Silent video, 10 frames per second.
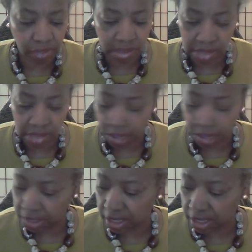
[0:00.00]
this
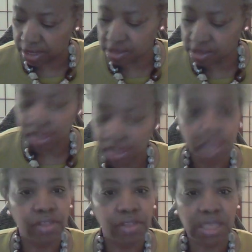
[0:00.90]
segment is
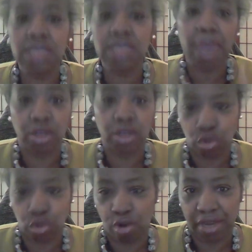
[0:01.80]
this is
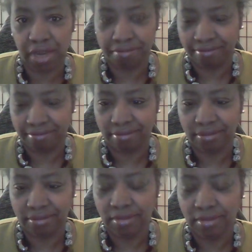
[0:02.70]
mandatory.
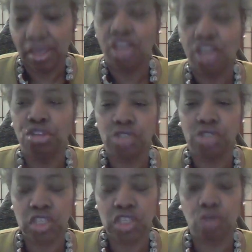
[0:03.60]
You
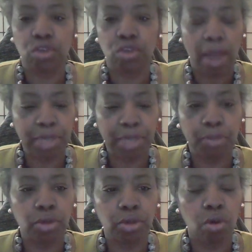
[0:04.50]
just don't drop
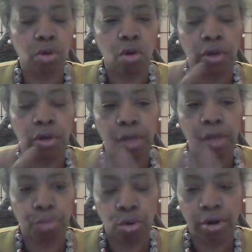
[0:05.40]
people on a
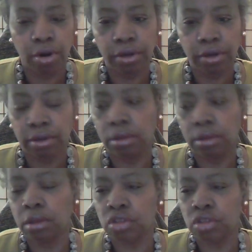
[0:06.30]
board.
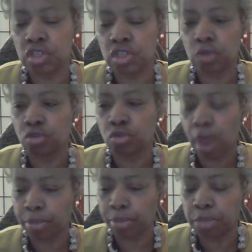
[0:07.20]
You just don't
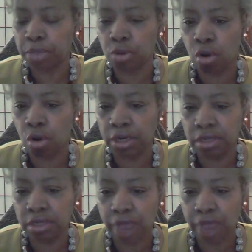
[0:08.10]
drop people on an
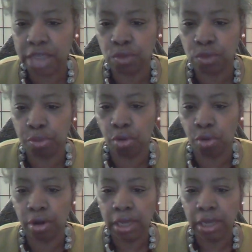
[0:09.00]
advisory
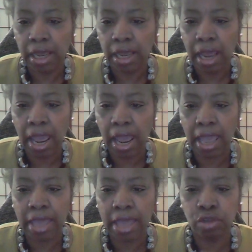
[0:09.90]
board
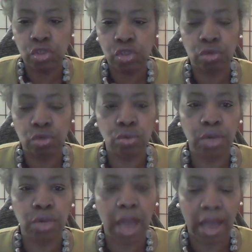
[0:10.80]
and do
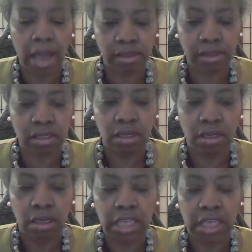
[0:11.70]
not
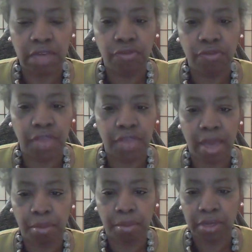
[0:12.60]
give
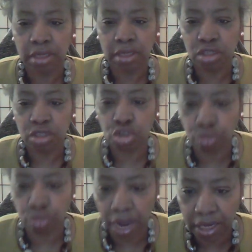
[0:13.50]
them
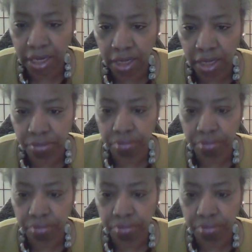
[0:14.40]
training.